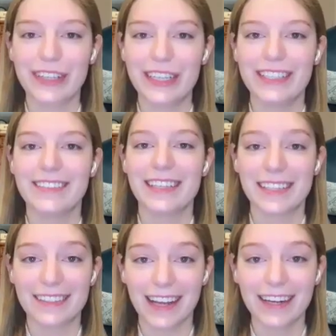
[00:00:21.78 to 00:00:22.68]
Murphy is the
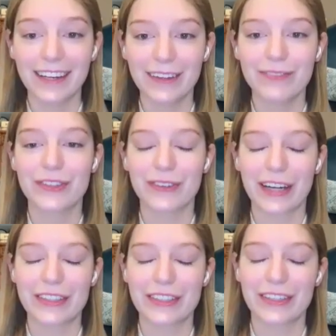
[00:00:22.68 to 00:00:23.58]
Executive
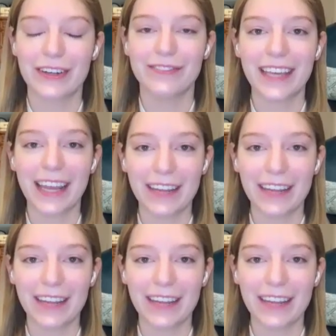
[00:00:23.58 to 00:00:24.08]
Director of the